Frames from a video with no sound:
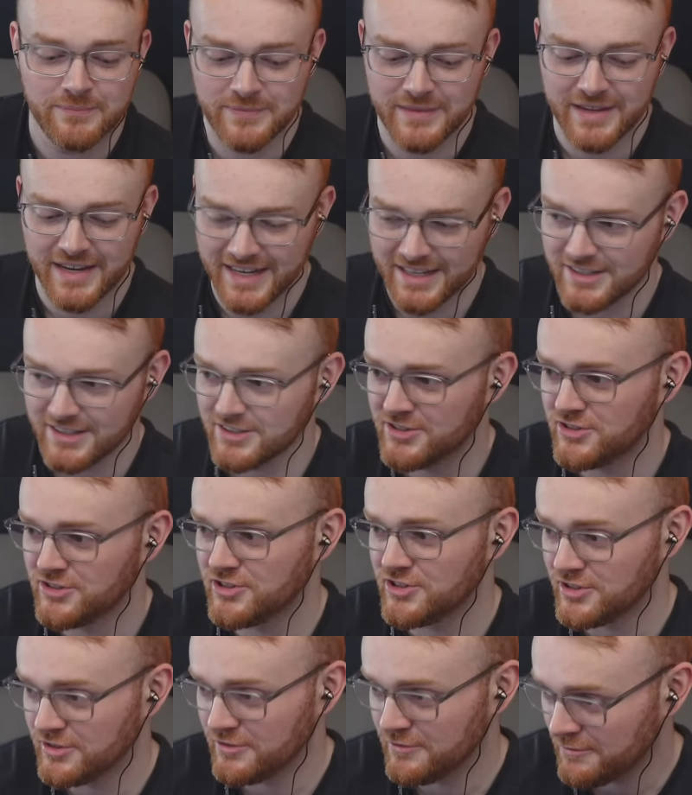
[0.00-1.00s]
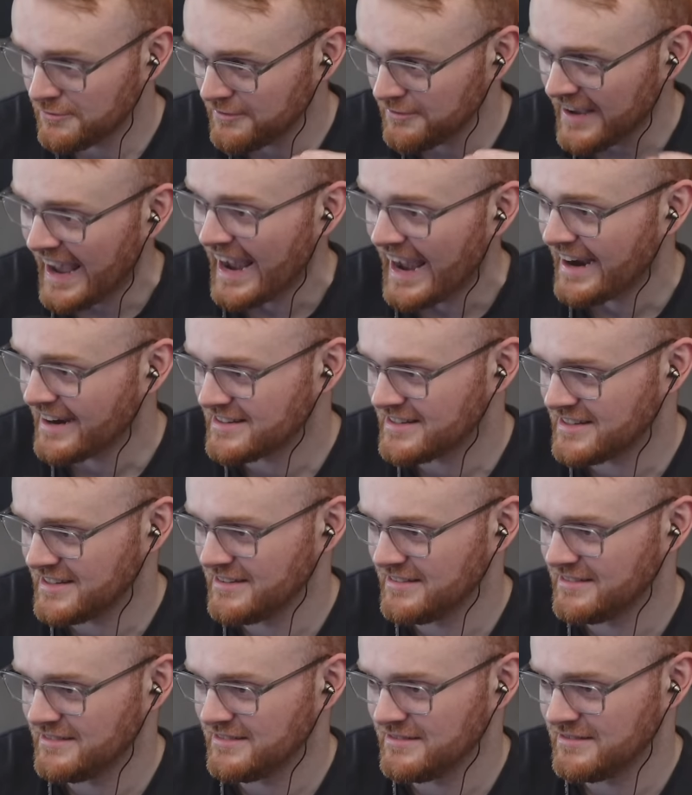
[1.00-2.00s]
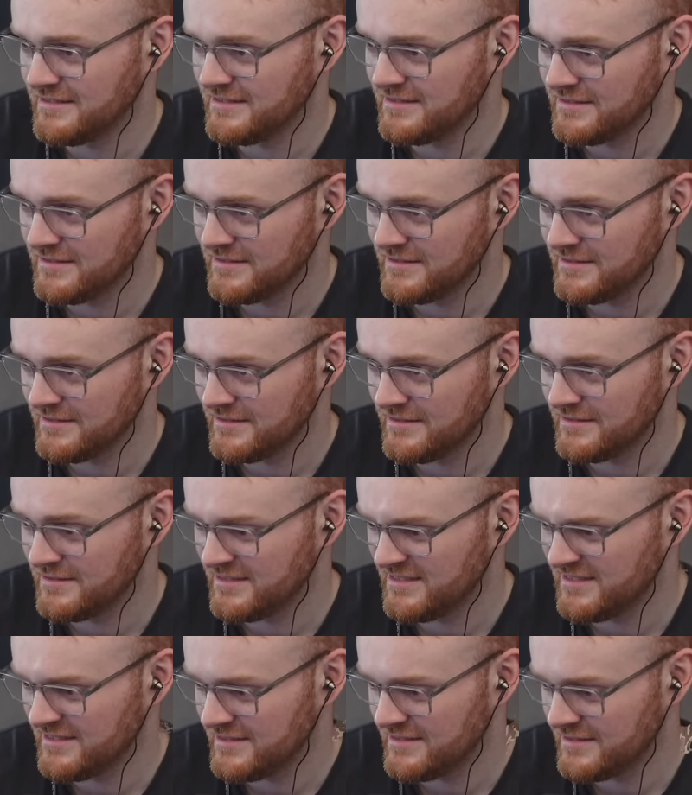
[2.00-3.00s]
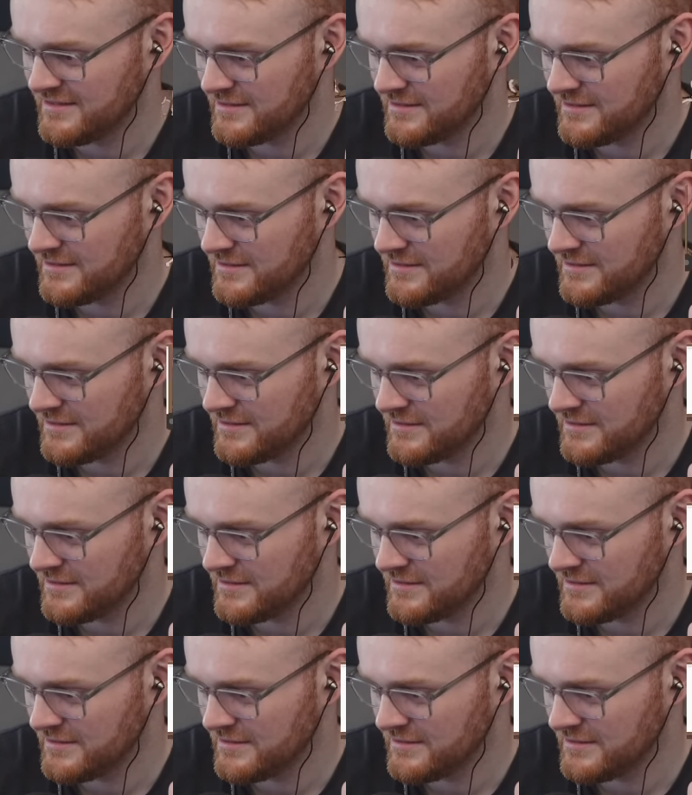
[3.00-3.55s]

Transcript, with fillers: It is fact. Pleased to meet